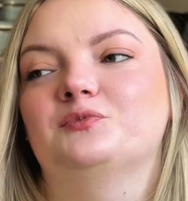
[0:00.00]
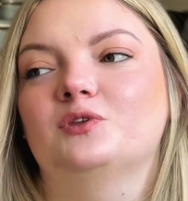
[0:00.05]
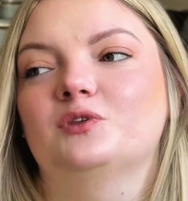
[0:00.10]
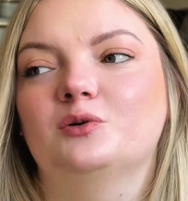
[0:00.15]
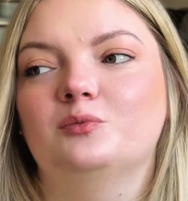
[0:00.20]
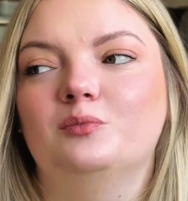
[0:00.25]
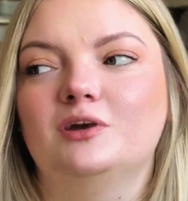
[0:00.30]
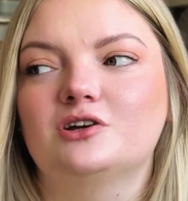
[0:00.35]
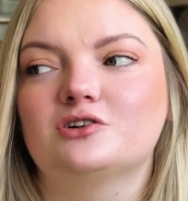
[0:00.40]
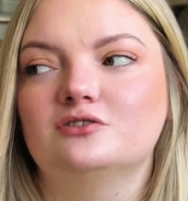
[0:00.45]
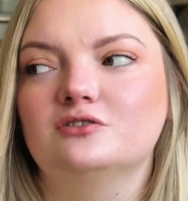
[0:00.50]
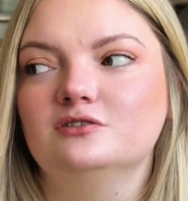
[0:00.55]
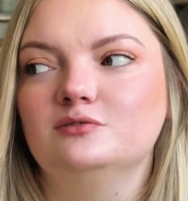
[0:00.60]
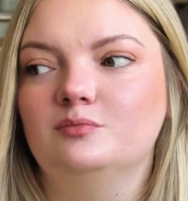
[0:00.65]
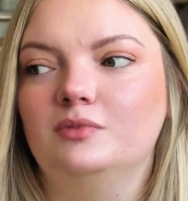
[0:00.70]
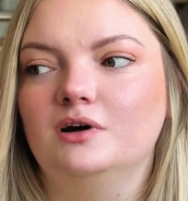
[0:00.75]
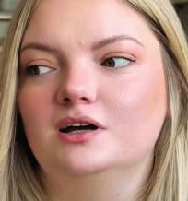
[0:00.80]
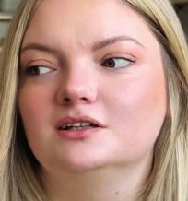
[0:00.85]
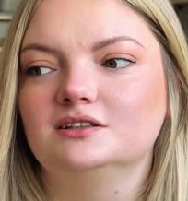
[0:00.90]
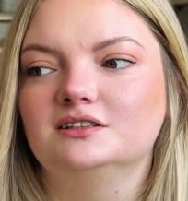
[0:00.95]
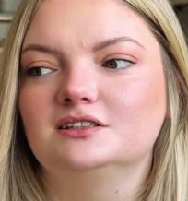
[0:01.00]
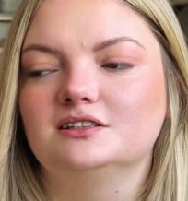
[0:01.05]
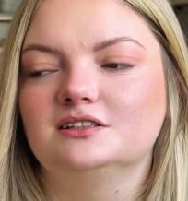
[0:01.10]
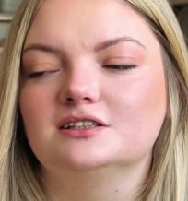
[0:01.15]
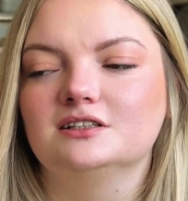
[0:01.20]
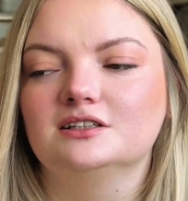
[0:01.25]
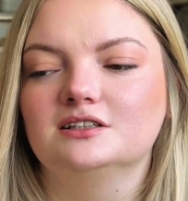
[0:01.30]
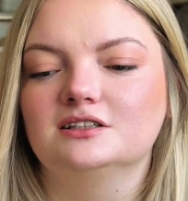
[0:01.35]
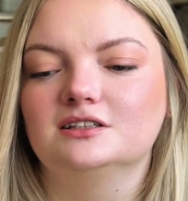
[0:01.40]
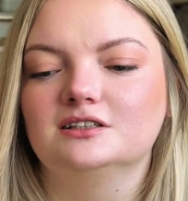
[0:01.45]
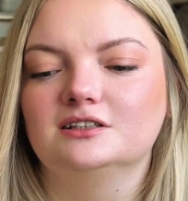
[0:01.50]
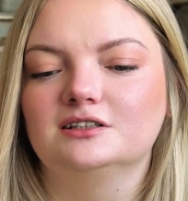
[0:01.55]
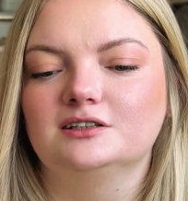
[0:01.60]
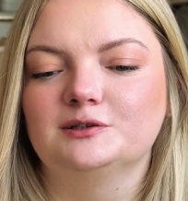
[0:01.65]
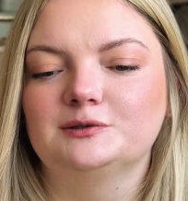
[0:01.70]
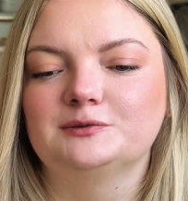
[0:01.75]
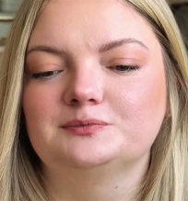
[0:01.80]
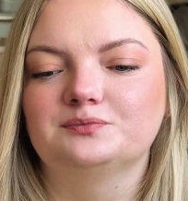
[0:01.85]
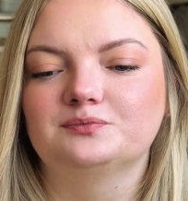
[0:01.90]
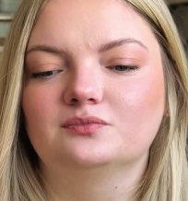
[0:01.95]
measured, but
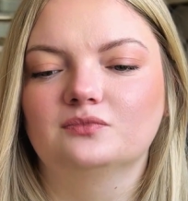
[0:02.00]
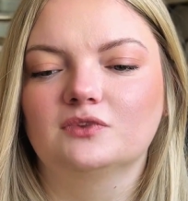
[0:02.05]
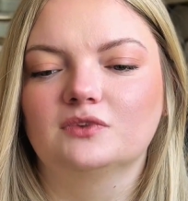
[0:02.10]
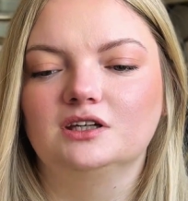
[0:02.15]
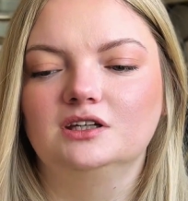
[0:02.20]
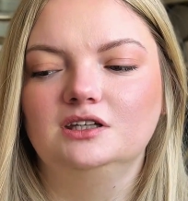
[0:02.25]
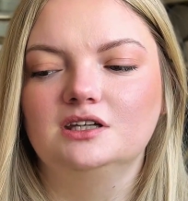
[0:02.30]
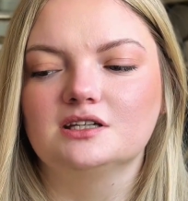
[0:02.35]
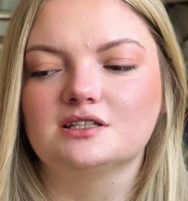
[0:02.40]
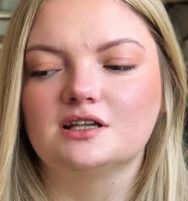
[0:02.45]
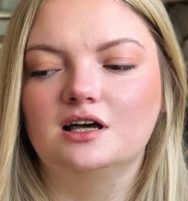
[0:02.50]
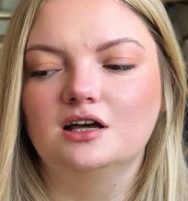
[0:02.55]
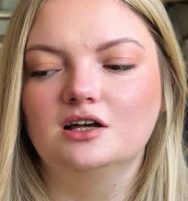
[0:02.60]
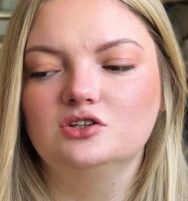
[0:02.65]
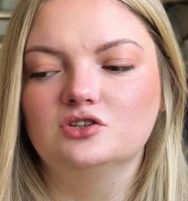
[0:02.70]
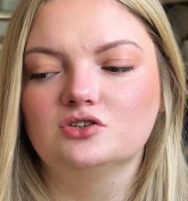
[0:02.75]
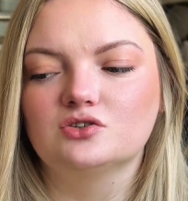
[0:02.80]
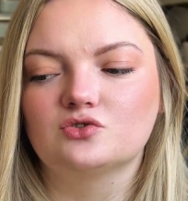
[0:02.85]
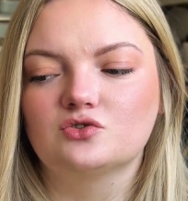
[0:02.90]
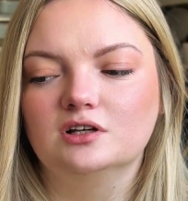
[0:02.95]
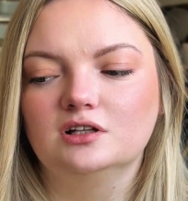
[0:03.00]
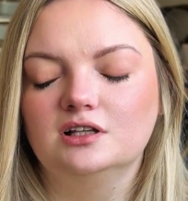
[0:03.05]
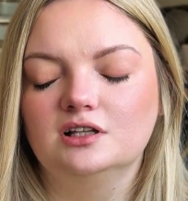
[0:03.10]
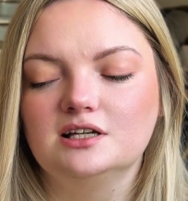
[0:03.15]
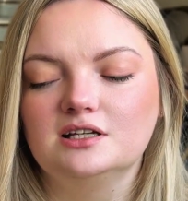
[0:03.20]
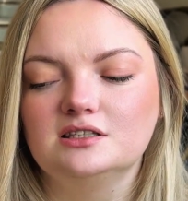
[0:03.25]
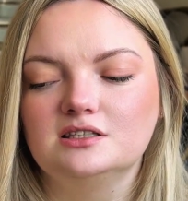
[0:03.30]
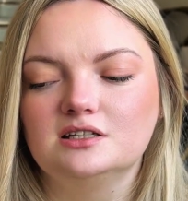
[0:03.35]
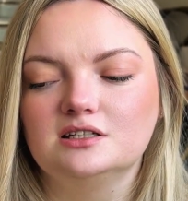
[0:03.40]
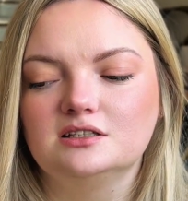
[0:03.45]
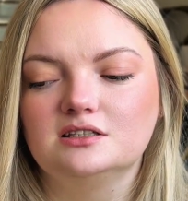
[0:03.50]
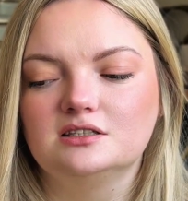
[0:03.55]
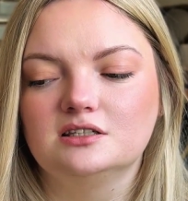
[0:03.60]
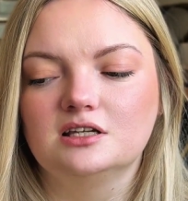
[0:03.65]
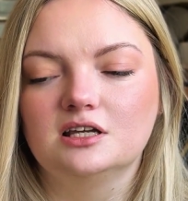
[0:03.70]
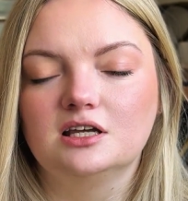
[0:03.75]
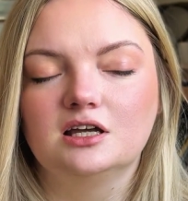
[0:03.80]
yes, I just realized that